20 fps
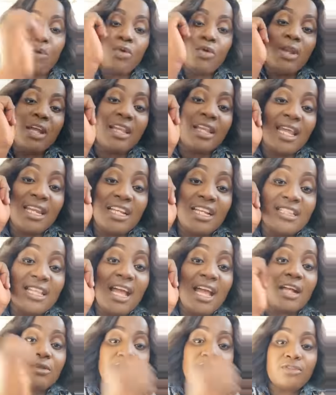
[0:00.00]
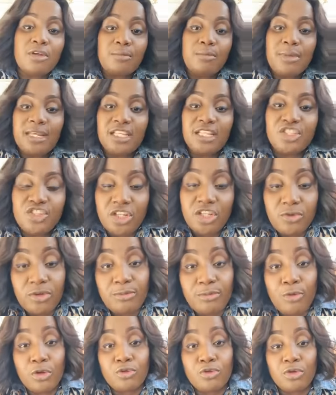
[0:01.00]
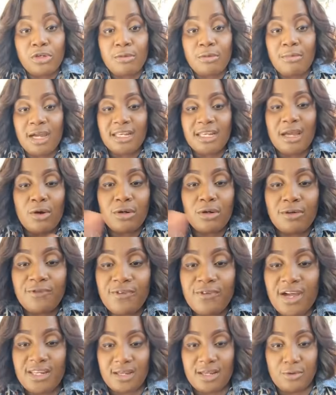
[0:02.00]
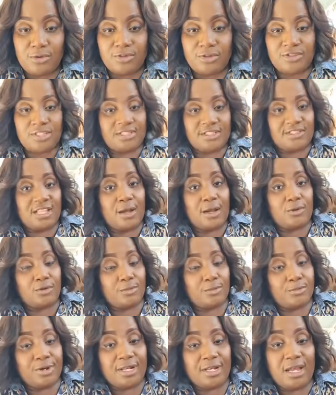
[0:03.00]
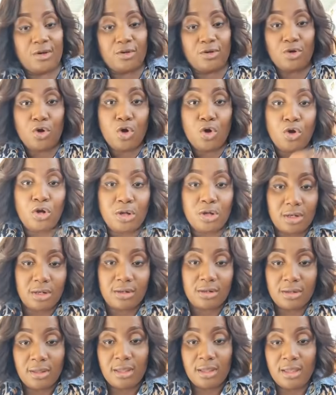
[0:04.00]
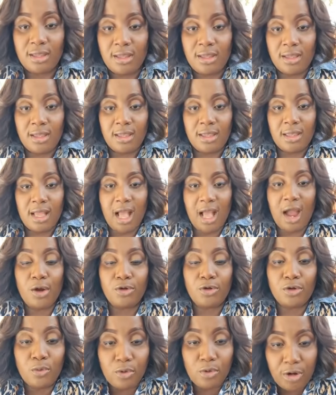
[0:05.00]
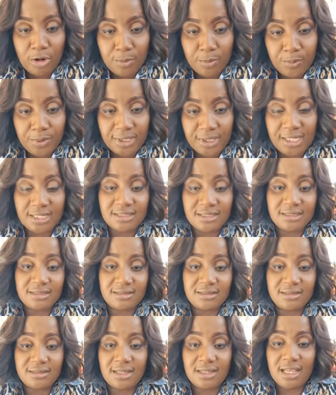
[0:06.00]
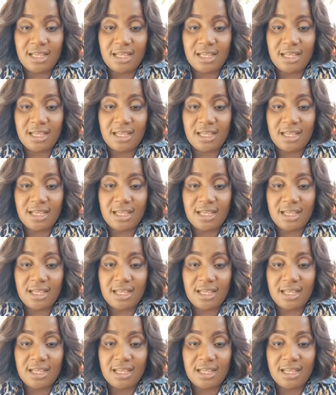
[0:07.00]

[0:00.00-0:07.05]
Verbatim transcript: You cannot talk to somebody genuine about your mother, your father, your sister, your brother, your uncle, or your workplace.